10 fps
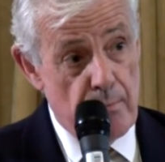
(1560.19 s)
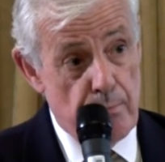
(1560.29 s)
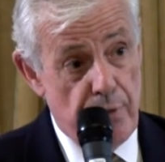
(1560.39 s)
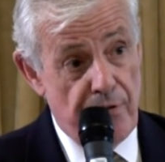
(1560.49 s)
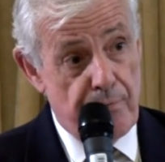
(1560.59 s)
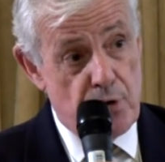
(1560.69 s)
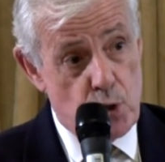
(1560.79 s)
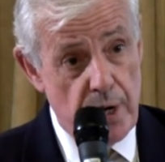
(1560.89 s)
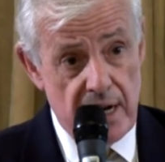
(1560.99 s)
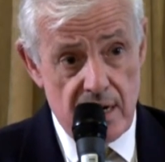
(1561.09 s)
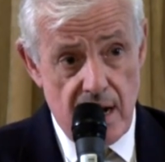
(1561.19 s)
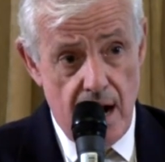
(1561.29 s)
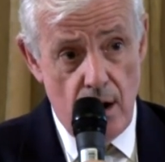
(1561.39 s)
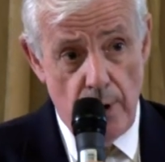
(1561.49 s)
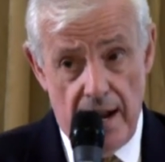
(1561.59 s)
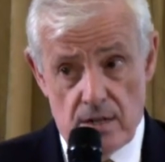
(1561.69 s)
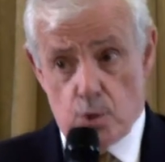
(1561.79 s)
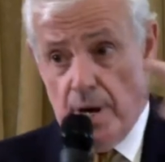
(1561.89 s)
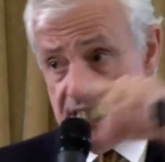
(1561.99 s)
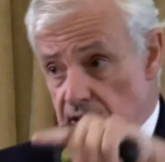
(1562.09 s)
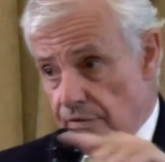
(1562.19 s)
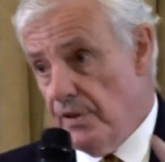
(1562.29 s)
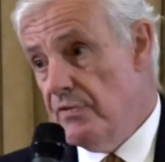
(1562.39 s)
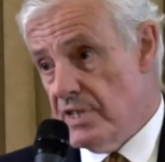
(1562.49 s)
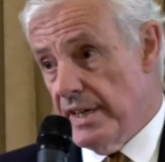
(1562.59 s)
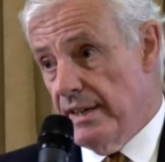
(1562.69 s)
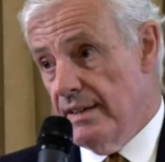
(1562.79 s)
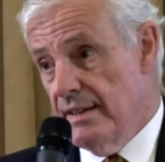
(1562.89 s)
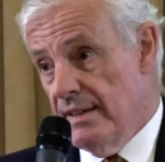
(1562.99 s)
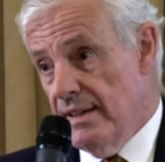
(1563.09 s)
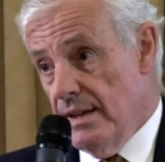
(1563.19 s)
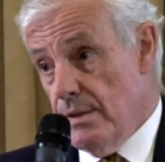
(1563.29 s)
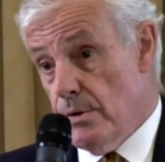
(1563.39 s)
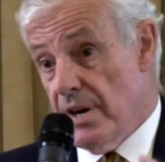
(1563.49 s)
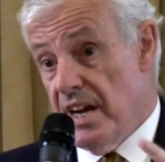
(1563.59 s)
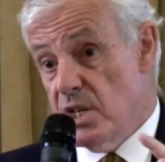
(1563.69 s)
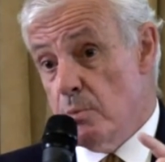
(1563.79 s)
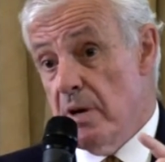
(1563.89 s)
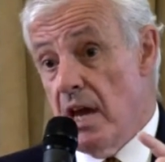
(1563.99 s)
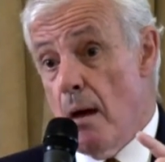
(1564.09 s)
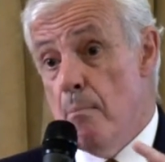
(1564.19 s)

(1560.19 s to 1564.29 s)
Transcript: Between now and 2050, there are going to be